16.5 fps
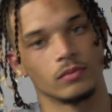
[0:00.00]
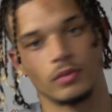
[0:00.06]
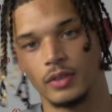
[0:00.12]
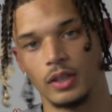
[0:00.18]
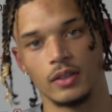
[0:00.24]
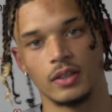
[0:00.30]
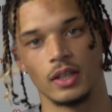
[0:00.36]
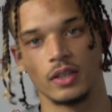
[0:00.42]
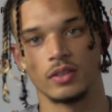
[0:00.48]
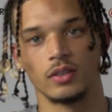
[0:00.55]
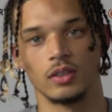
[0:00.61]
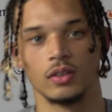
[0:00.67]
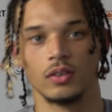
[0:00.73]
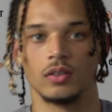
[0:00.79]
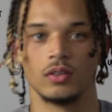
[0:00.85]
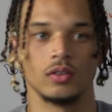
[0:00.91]
Fantastic.
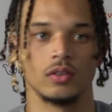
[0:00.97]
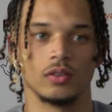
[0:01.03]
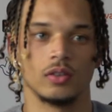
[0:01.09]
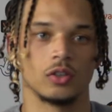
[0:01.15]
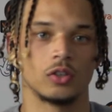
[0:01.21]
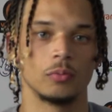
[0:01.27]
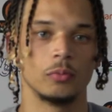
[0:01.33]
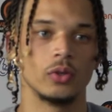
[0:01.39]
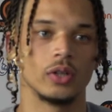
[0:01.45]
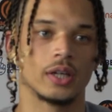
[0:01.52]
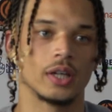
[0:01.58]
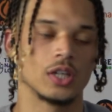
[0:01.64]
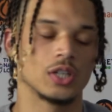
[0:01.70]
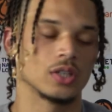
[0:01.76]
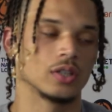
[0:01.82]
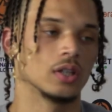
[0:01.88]
The
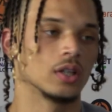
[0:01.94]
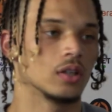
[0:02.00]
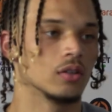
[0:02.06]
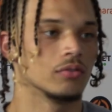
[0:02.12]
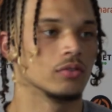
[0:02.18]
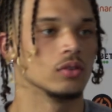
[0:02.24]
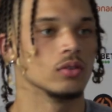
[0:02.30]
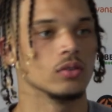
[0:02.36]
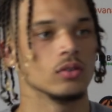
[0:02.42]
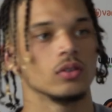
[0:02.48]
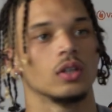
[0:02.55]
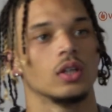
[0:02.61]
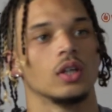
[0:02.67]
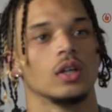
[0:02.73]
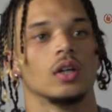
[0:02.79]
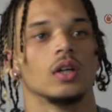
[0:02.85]
communication they give you,
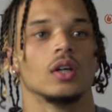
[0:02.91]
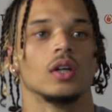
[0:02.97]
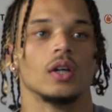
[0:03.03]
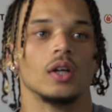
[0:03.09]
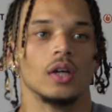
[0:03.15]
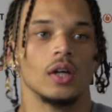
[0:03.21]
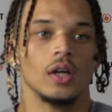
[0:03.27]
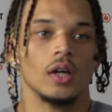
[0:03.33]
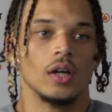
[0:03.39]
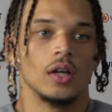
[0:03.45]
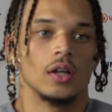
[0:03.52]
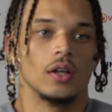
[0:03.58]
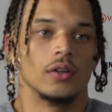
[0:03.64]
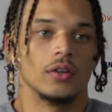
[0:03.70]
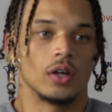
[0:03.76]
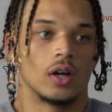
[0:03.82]

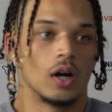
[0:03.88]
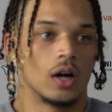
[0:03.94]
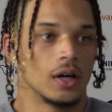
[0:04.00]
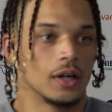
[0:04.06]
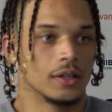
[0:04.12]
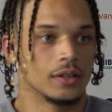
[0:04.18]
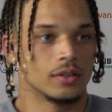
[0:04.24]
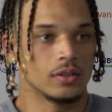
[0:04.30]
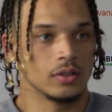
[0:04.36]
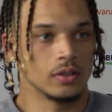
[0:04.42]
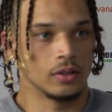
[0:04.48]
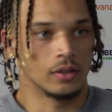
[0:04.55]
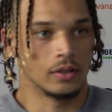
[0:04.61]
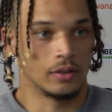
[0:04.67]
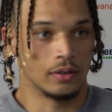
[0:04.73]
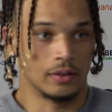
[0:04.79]
the guide,
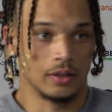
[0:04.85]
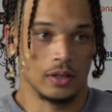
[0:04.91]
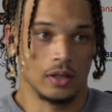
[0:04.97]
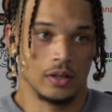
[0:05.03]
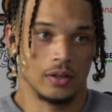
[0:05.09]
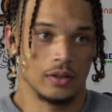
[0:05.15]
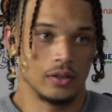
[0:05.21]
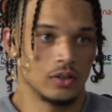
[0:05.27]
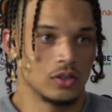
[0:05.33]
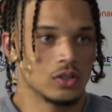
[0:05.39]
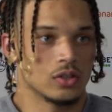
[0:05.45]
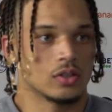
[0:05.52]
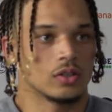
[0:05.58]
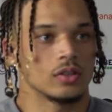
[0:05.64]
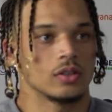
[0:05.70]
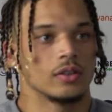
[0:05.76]

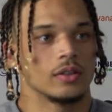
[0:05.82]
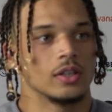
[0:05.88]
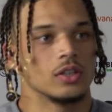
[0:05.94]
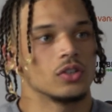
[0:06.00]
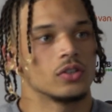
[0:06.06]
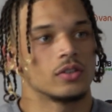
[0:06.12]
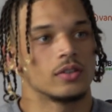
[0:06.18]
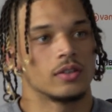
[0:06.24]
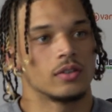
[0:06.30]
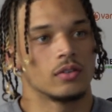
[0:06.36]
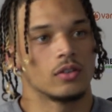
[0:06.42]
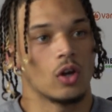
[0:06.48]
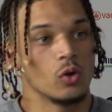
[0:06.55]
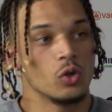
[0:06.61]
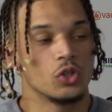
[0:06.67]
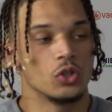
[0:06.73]
they just
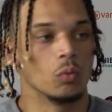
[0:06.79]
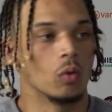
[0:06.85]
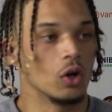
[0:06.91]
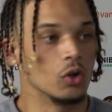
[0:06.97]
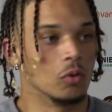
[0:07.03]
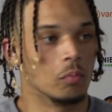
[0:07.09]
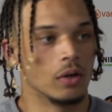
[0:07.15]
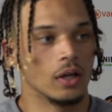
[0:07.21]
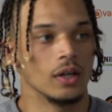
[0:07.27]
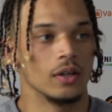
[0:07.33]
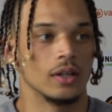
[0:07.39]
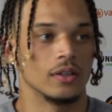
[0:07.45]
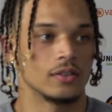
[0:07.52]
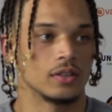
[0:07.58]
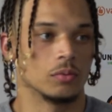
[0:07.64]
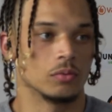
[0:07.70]
coach you while you're playing
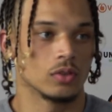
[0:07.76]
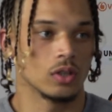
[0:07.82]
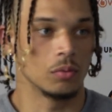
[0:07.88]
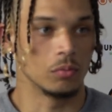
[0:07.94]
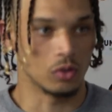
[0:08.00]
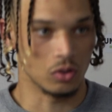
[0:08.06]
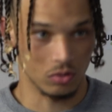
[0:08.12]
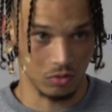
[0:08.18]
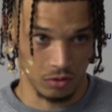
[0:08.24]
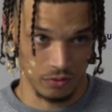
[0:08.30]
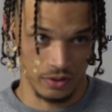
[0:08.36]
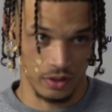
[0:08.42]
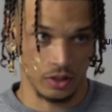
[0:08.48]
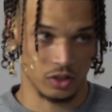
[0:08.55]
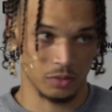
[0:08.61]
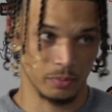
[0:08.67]
at the same time because of
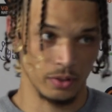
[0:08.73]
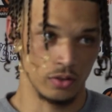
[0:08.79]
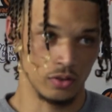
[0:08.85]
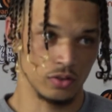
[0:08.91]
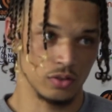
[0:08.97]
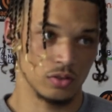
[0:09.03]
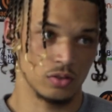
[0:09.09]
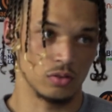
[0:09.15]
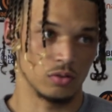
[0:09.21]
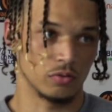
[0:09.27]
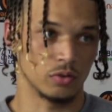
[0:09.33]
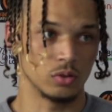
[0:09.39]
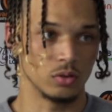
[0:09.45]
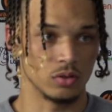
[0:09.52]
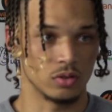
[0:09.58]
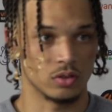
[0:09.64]
their experience. Of
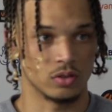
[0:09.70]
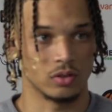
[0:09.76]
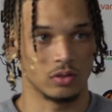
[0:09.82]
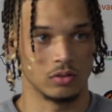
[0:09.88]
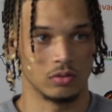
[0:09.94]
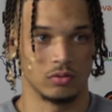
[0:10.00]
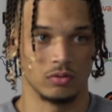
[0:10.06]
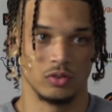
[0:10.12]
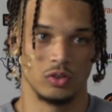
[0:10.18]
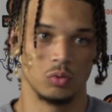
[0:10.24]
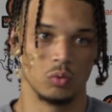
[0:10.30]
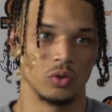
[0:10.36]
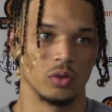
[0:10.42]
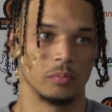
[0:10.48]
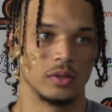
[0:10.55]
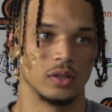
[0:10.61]
course, you
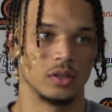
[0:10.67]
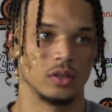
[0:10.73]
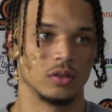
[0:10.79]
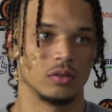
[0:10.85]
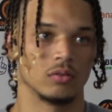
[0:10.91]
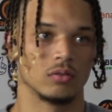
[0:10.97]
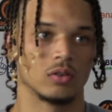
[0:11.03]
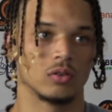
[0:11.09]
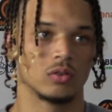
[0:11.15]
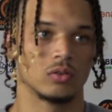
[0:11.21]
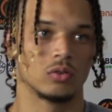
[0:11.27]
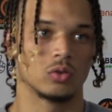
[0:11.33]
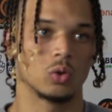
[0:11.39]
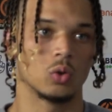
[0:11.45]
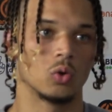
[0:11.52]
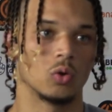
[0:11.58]
want to be
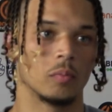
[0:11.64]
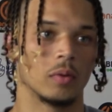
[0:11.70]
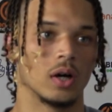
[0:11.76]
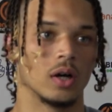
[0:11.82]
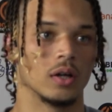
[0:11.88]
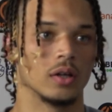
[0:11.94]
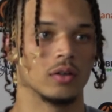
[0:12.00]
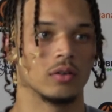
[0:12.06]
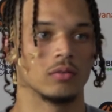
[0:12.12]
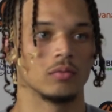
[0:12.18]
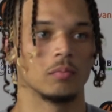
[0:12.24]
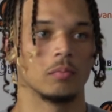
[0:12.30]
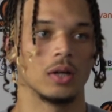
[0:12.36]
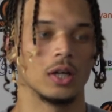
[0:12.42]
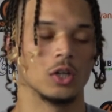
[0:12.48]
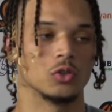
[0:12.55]
taught by
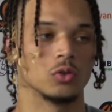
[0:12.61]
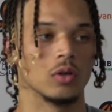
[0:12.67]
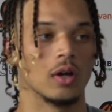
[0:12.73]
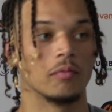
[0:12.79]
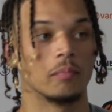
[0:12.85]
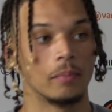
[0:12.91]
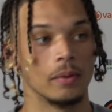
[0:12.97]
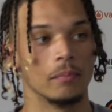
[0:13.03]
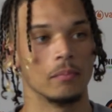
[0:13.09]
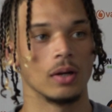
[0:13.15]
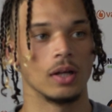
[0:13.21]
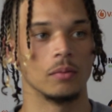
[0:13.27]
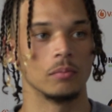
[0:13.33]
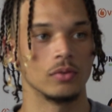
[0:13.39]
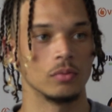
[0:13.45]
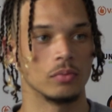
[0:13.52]
players who have been
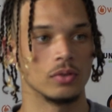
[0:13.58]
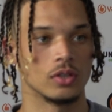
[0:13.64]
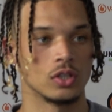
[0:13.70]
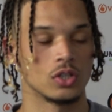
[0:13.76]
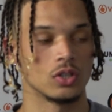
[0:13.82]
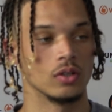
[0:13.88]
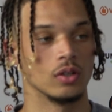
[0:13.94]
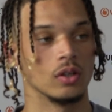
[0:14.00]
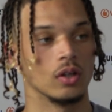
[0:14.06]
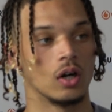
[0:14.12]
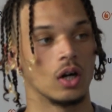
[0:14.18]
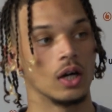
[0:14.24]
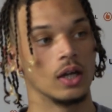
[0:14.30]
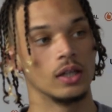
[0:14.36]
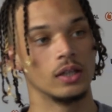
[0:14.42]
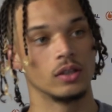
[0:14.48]
playing the position in the
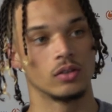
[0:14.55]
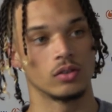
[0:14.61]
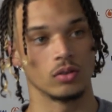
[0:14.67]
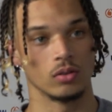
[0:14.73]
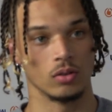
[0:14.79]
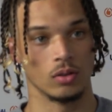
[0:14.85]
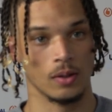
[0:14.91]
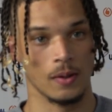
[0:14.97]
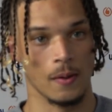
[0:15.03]
higher league. So,